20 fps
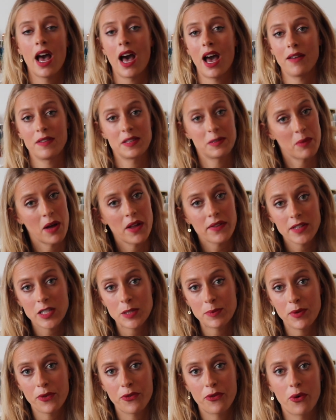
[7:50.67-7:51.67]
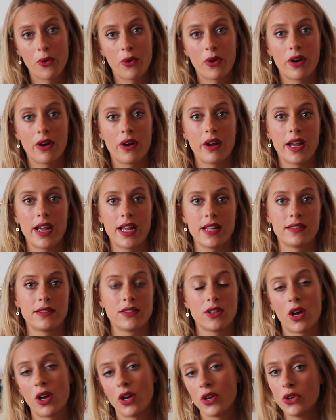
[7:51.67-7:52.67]
I've smelt this before, it's
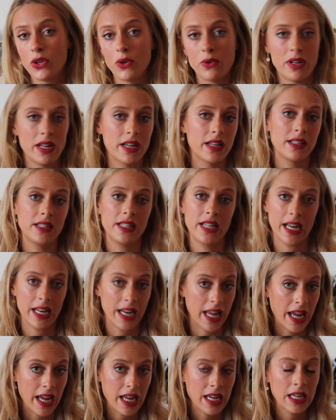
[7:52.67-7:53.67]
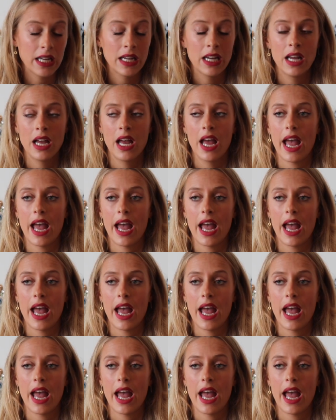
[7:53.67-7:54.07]
not a unique DNA,